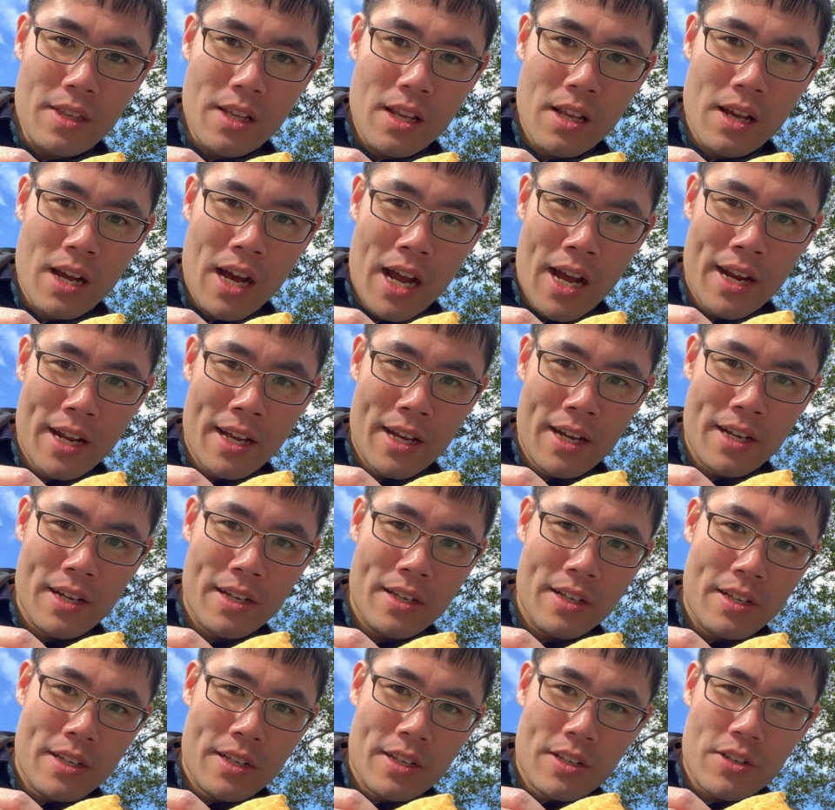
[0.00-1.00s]
kind
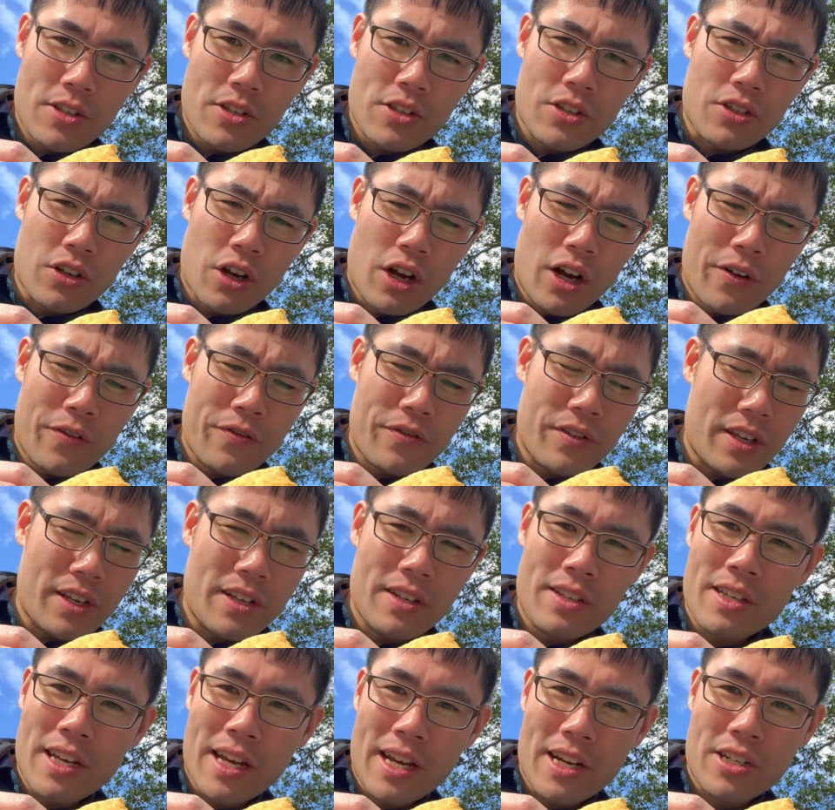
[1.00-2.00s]
of soft
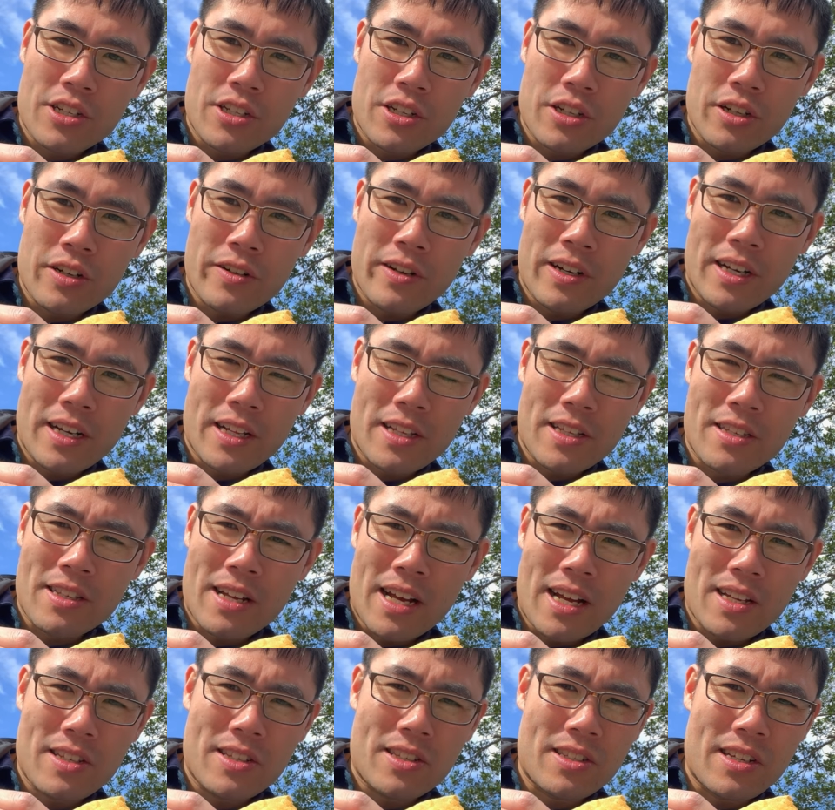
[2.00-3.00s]
in texture and it's
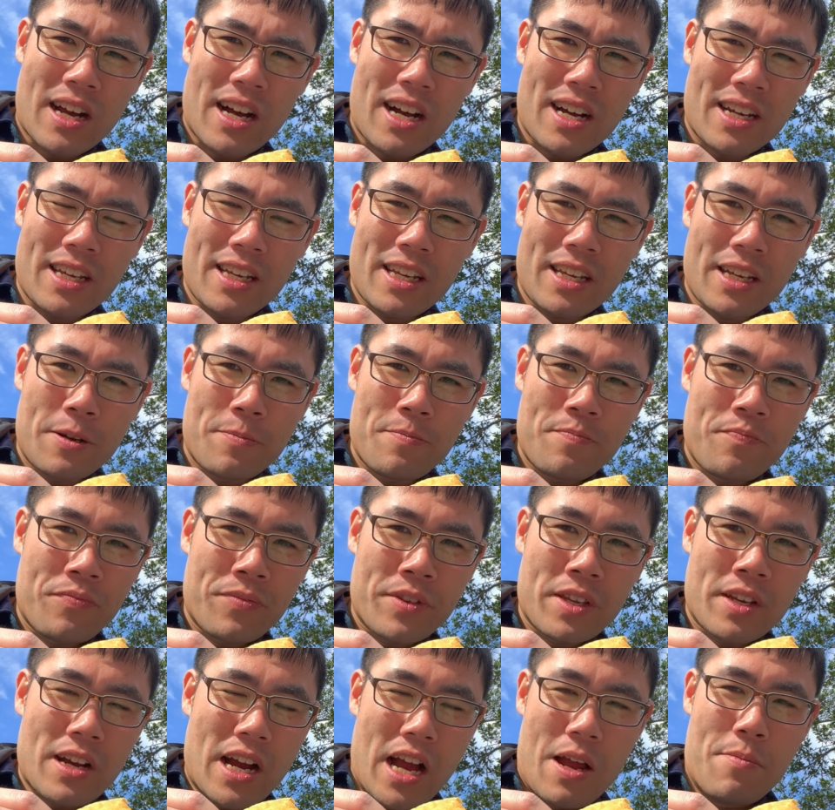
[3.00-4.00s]
not soggy.
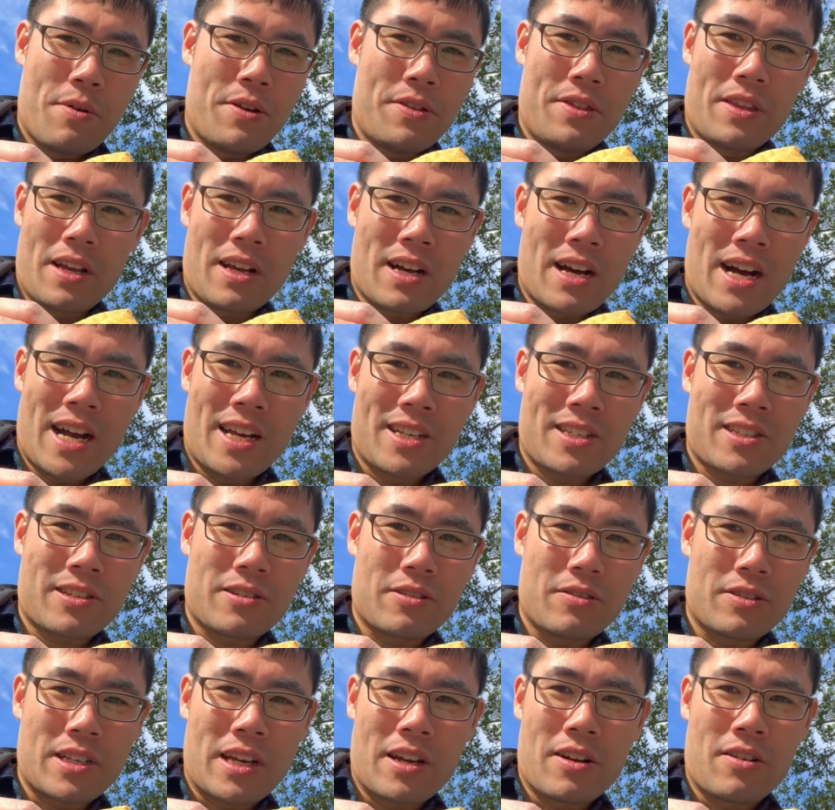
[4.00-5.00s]
I've been to
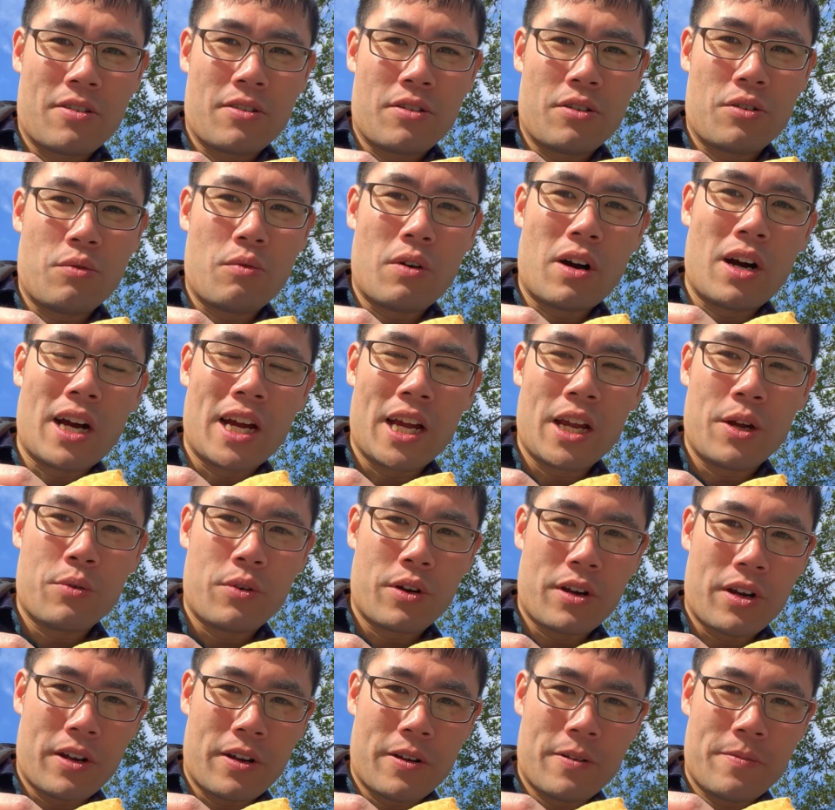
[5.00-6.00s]
Costco's, I don't know why,
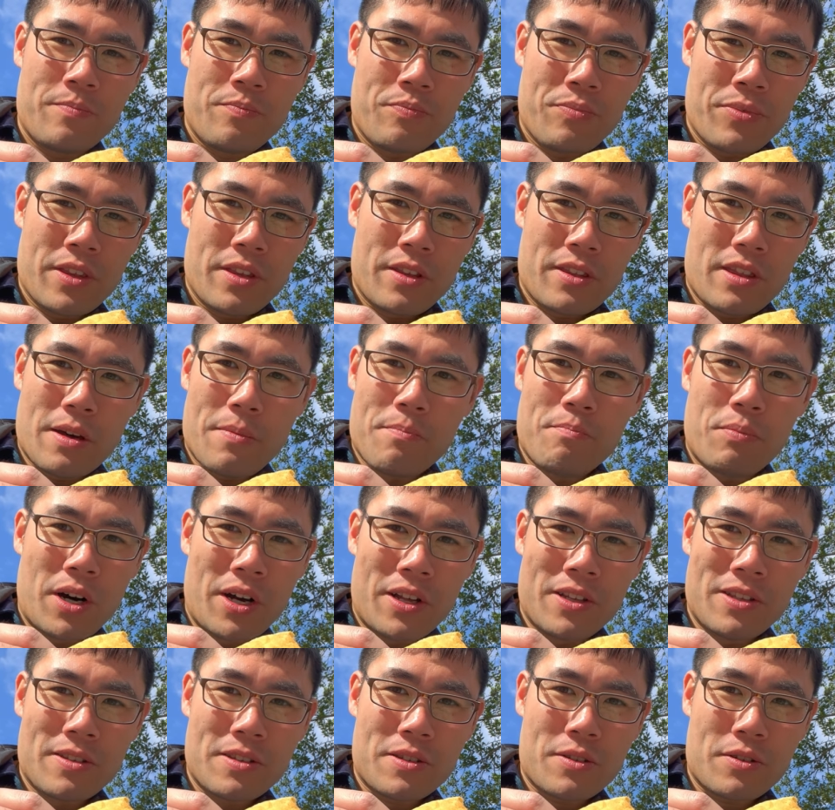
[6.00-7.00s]
where the
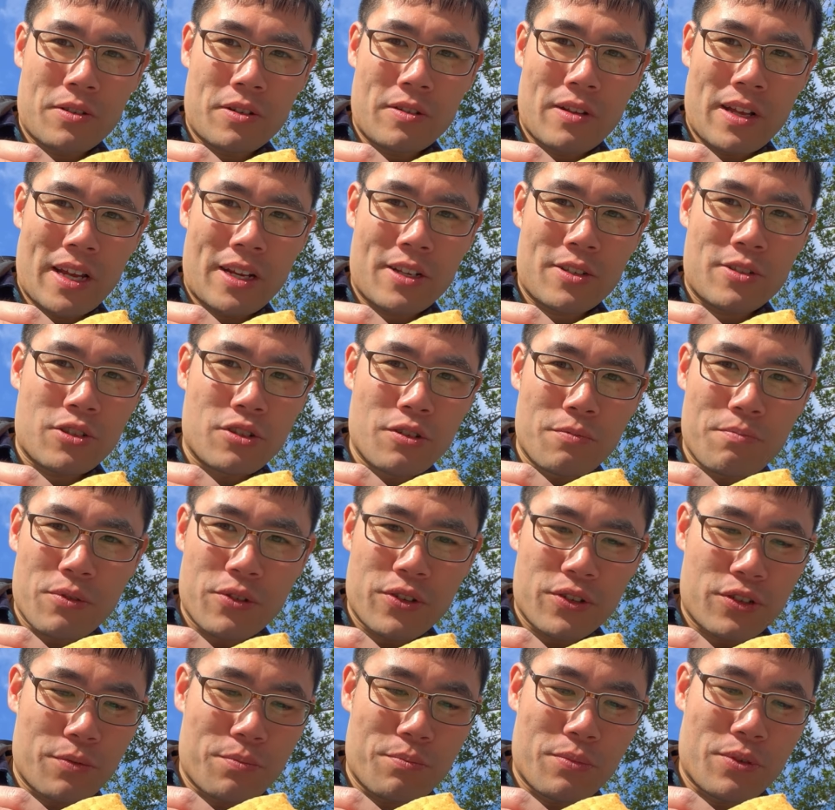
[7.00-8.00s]
buns are like super,
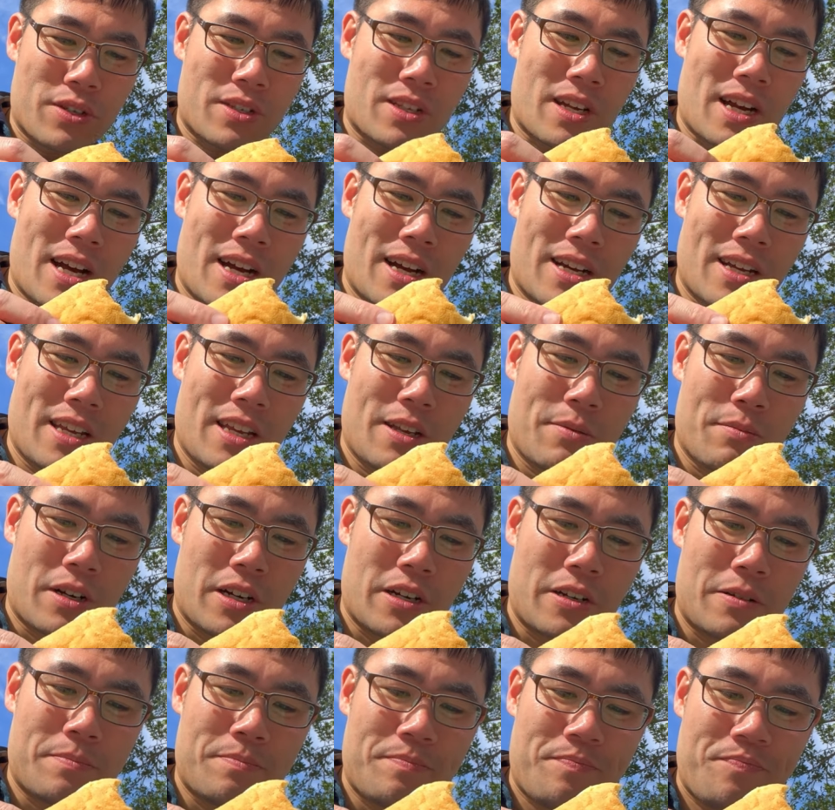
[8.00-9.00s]
super soggy,
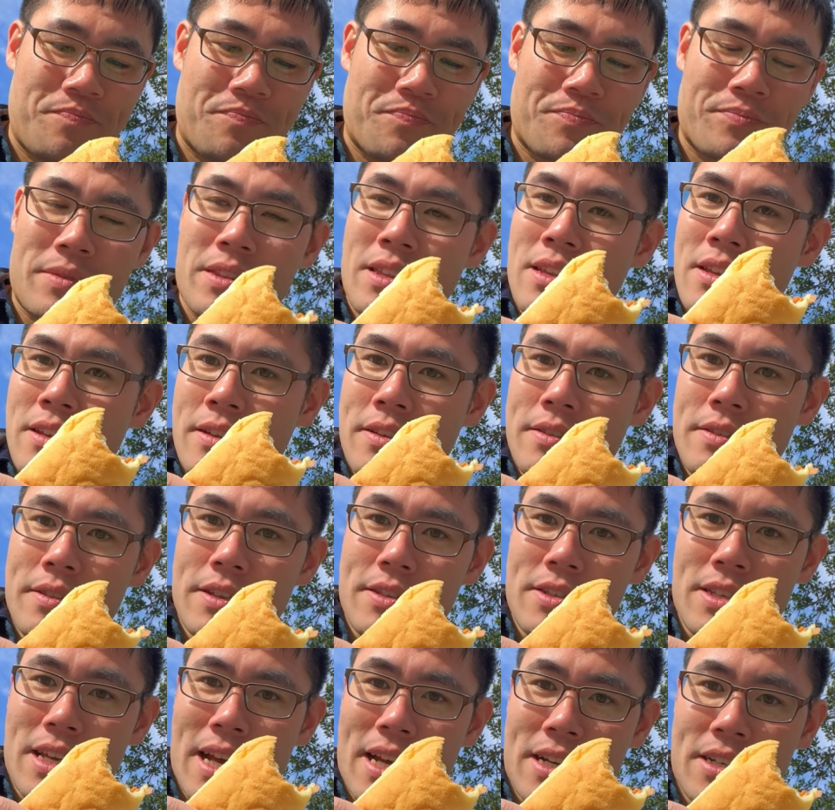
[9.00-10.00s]
but
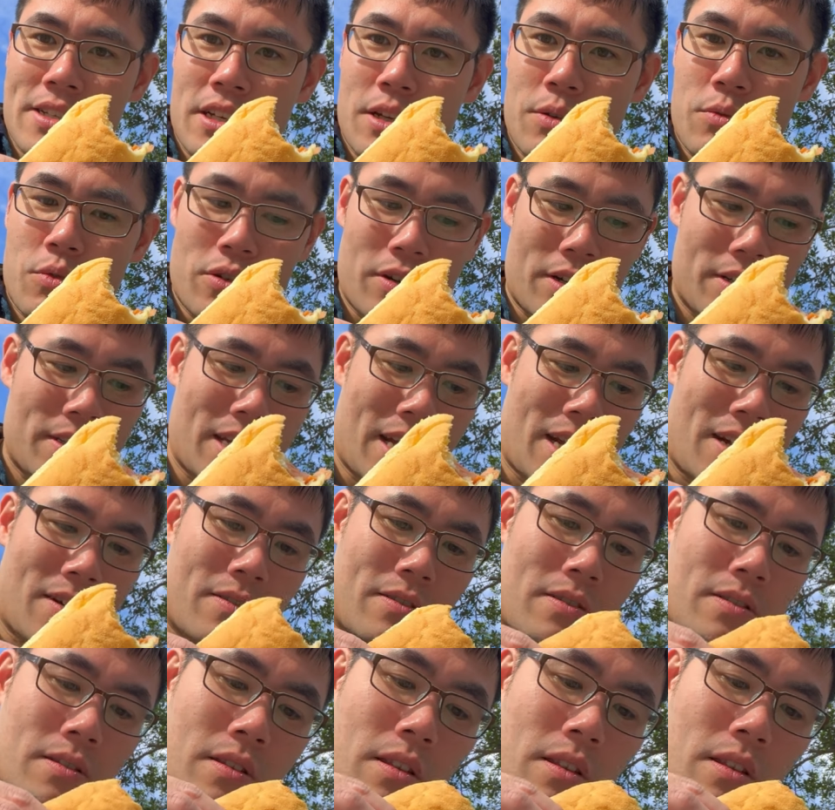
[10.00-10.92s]
this actually works out.